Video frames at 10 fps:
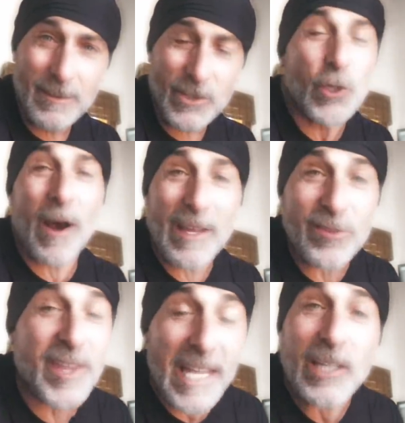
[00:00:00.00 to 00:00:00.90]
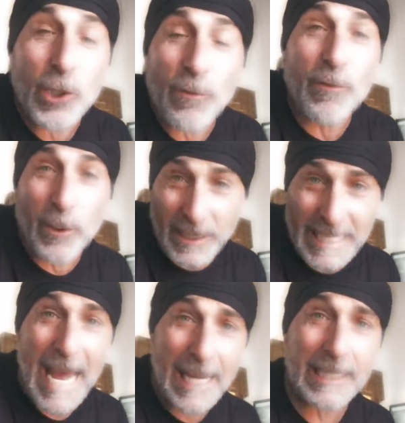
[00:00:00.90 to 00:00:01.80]
So I thank you for
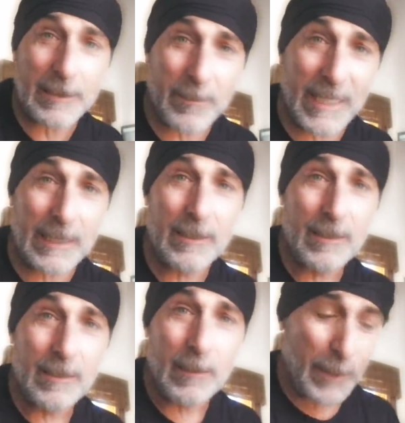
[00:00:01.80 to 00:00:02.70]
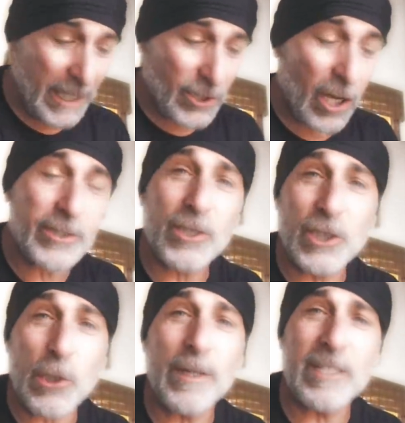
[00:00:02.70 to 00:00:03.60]
attacking me, because all you're
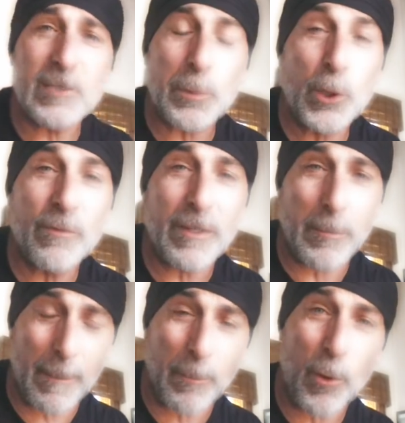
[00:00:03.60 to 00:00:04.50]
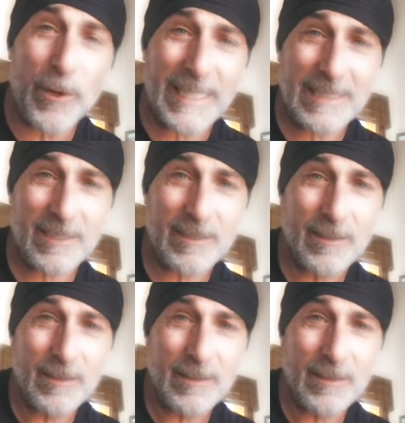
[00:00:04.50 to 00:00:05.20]
doing is proving my point.